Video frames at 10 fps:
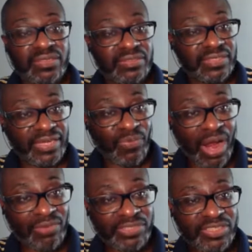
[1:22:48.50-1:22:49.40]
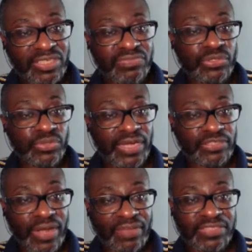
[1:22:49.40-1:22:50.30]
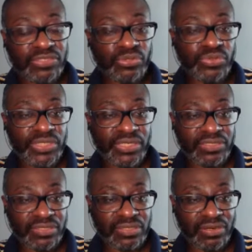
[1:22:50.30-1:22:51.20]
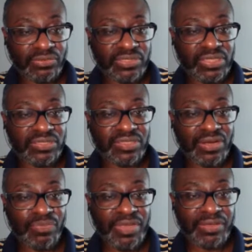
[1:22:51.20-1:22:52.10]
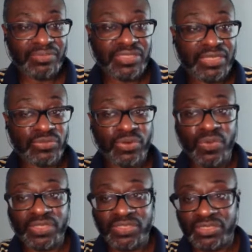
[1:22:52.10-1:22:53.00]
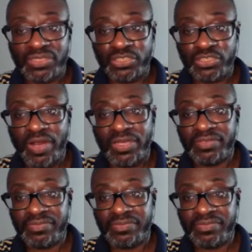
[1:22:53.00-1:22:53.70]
Their wide receiver, who they drafted 2 years ago, Denzel Mims, has requested a trade.